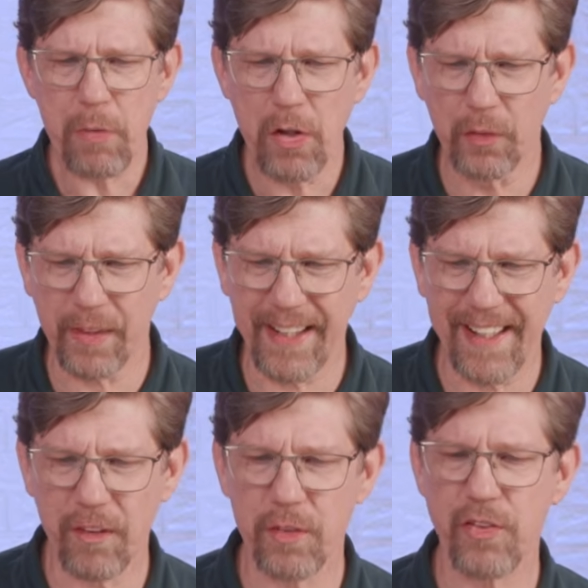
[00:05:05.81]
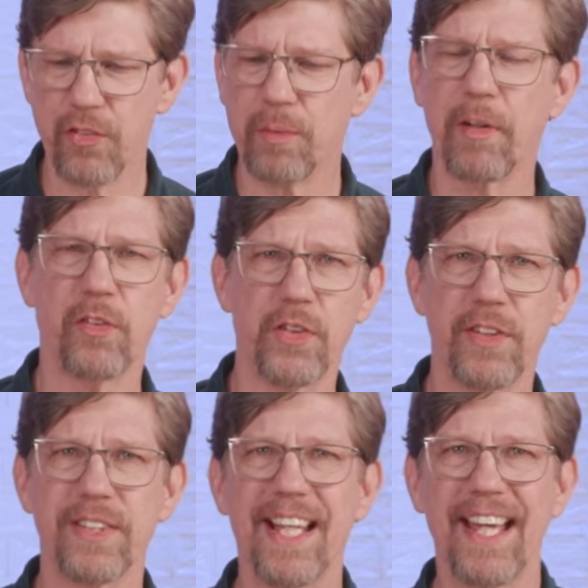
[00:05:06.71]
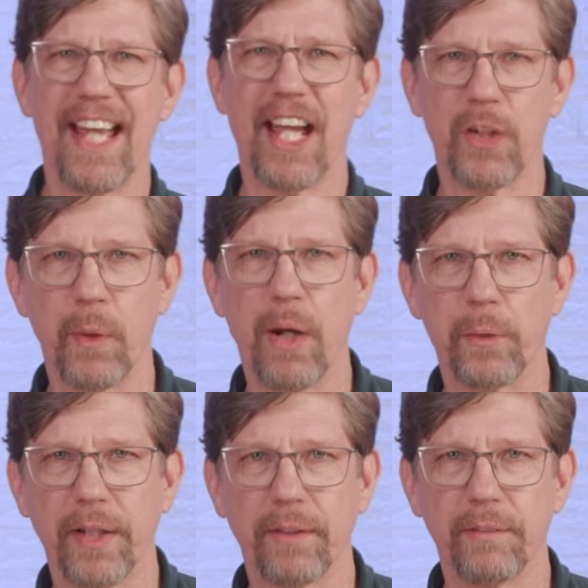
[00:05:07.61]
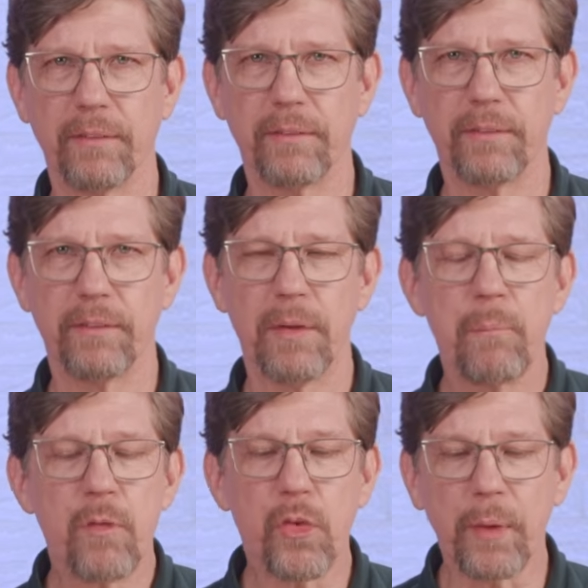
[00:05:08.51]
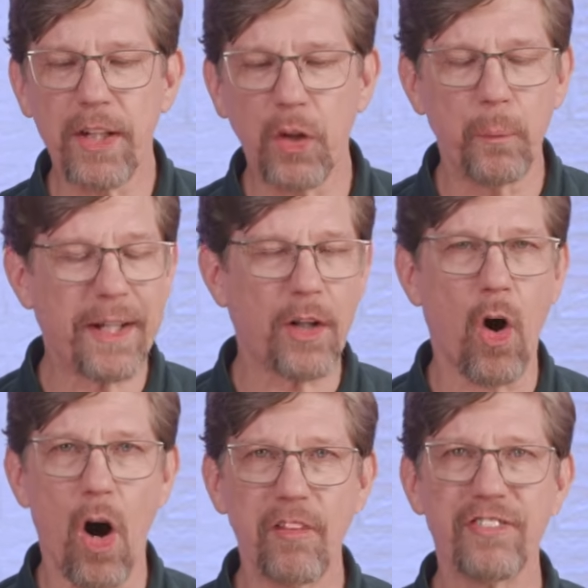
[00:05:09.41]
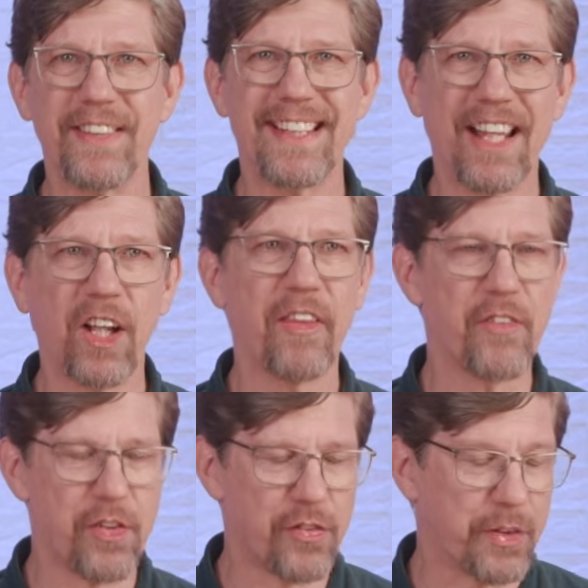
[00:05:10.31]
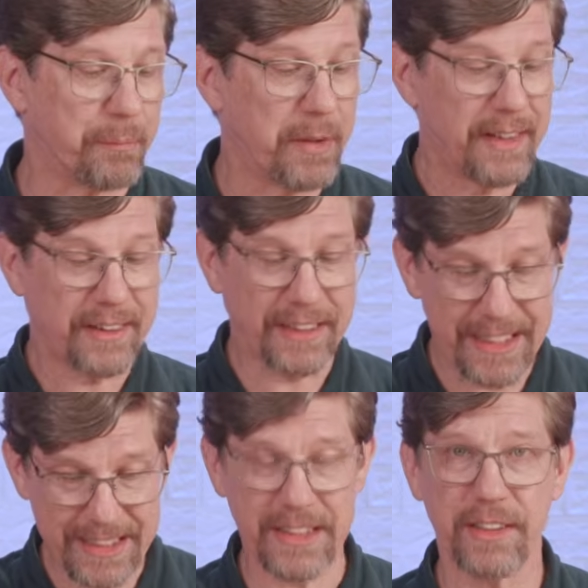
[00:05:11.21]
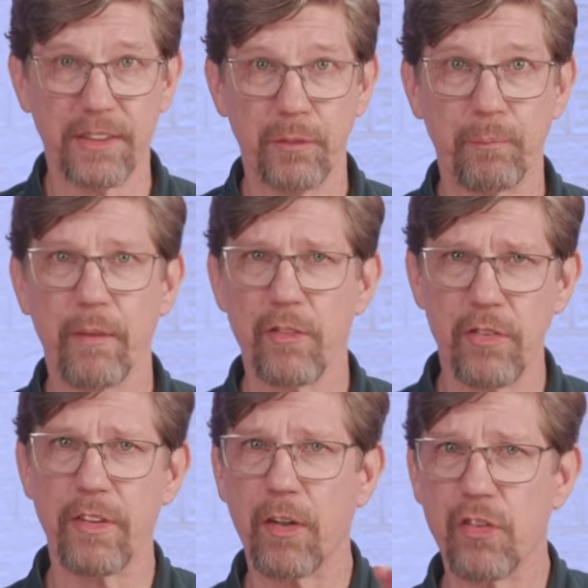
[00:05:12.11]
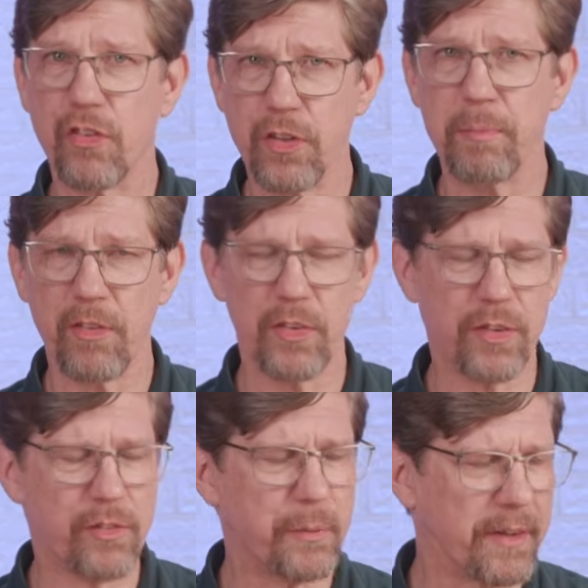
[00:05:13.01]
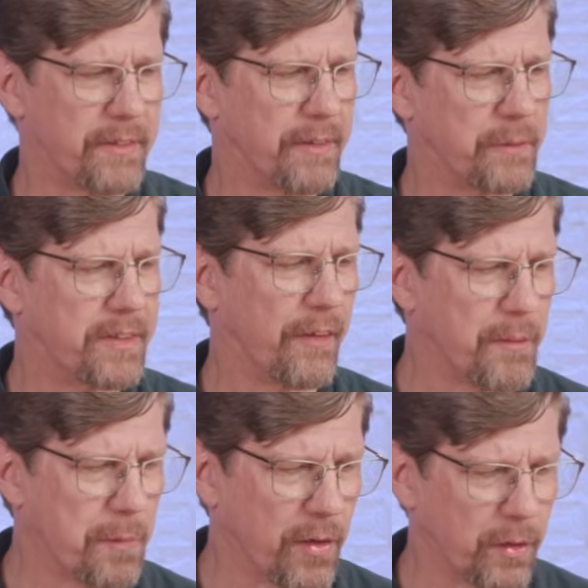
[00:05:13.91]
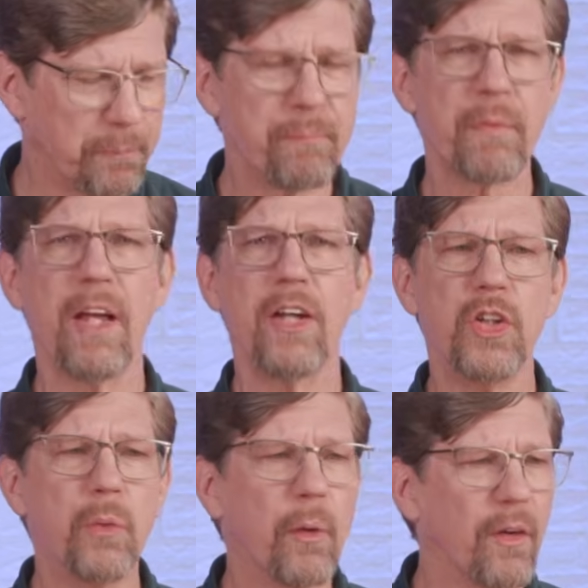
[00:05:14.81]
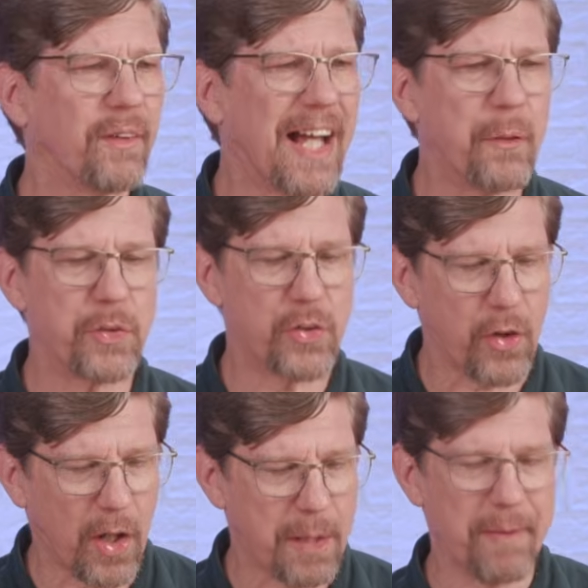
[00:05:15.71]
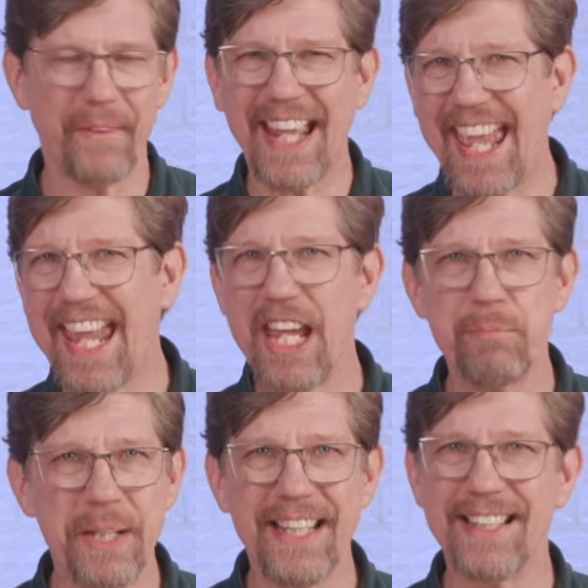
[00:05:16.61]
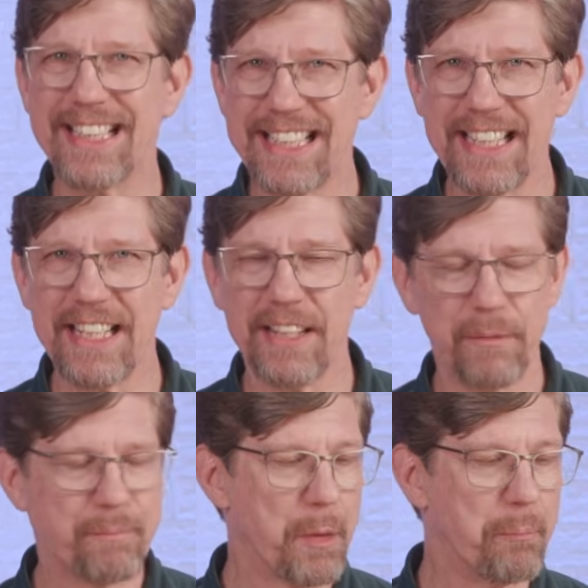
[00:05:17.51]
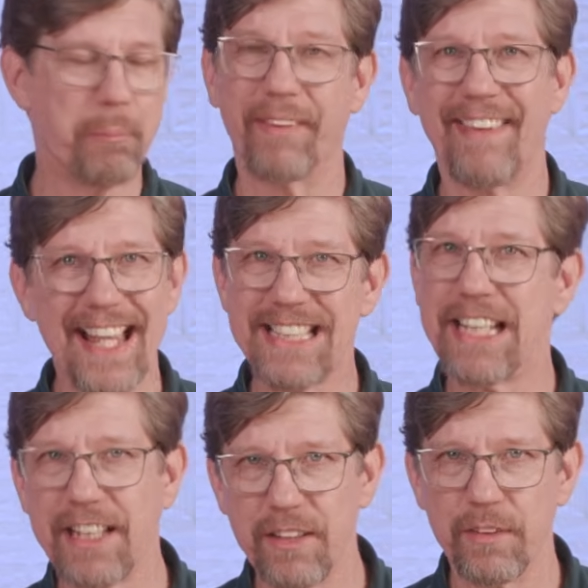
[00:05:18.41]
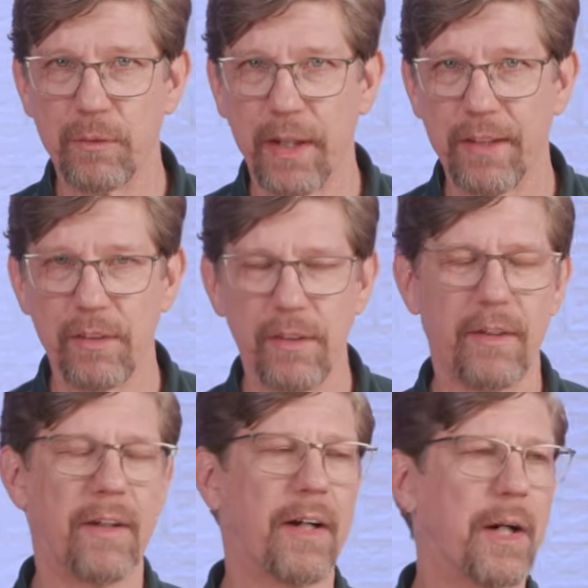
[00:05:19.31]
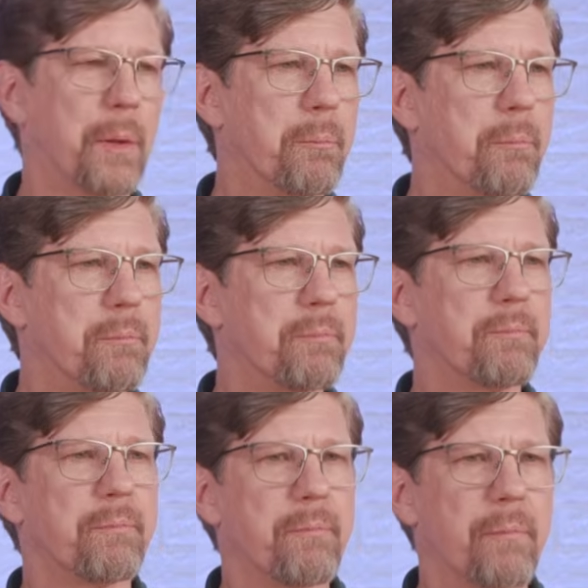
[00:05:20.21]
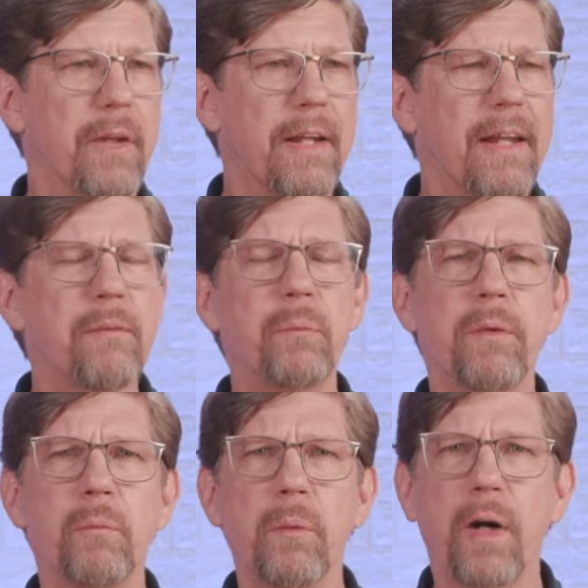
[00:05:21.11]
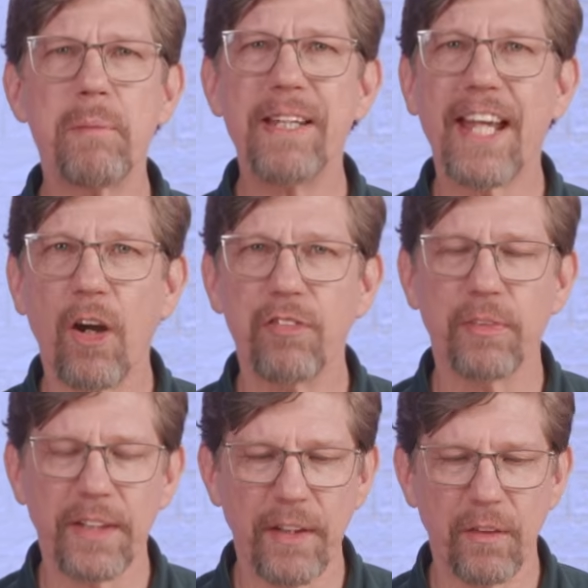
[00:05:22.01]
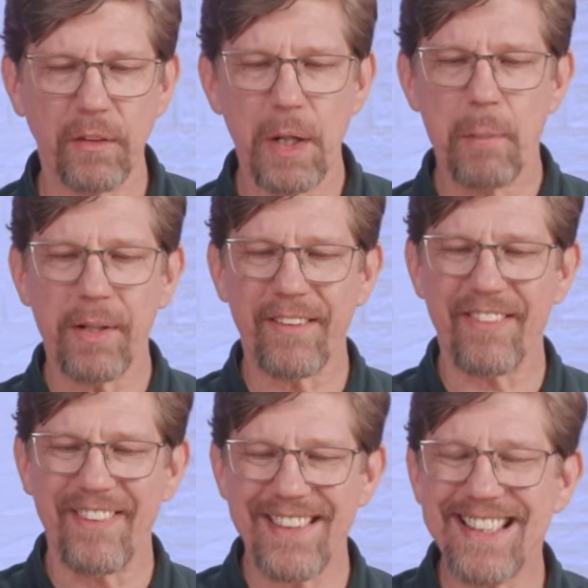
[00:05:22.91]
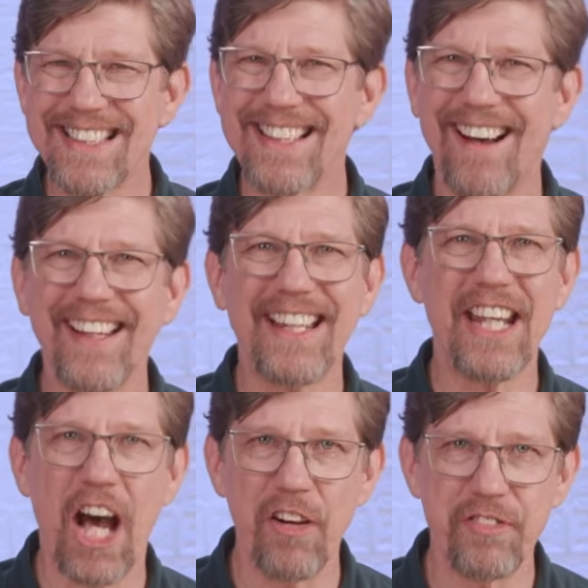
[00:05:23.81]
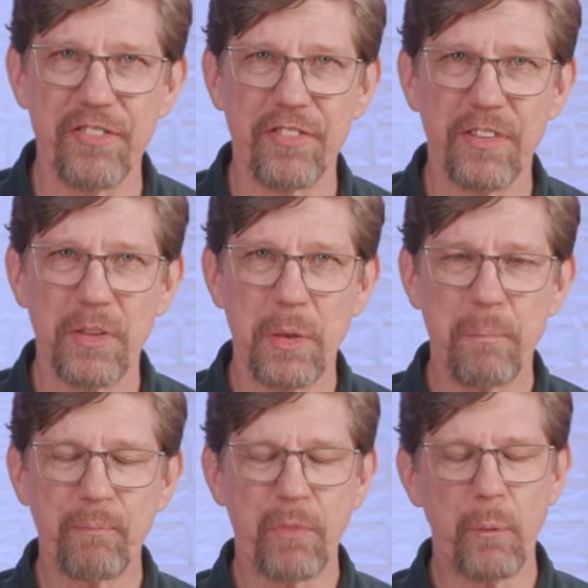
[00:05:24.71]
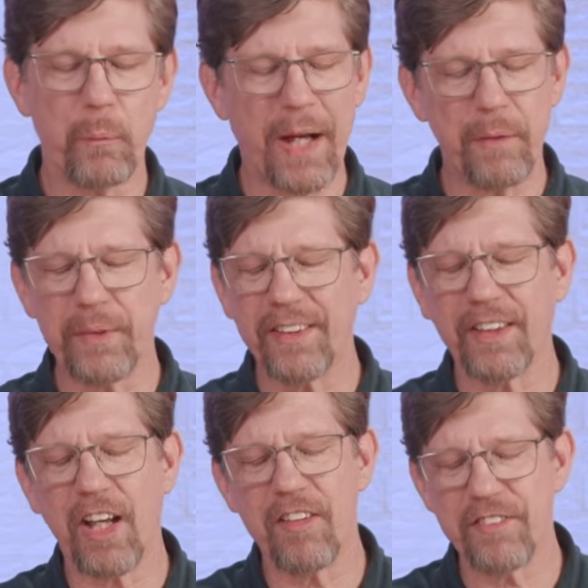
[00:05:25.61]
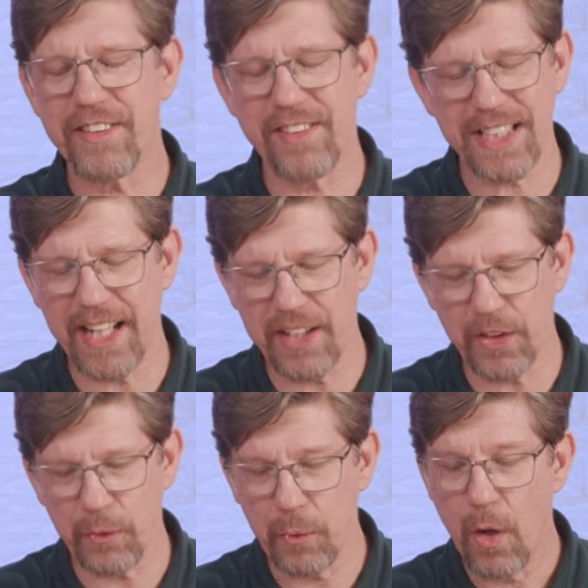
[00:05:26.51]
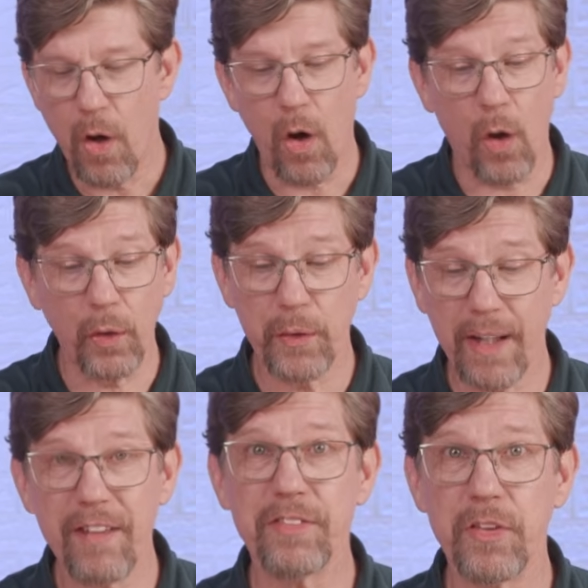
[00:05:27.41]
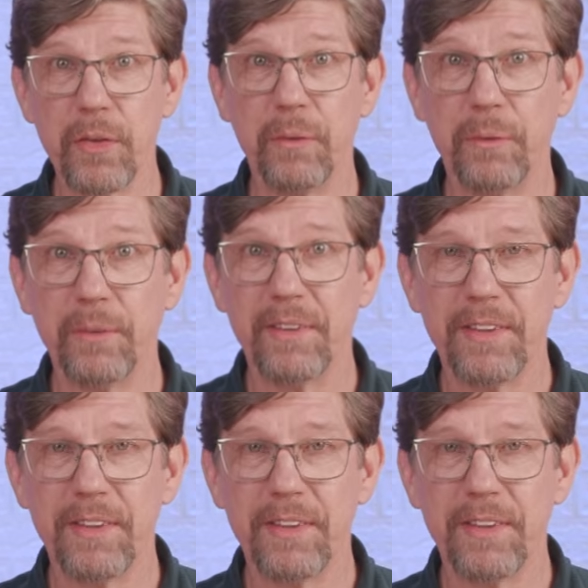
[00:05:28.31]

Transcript: looking at our system messages and grounding. So here we can often tell the system, listen, this is in our system messages, we tell the model, you are allowed to talk about A, B, and C, but that's it, right? And we want to be careful here because this is not enough. I would love to say to you, all you have to do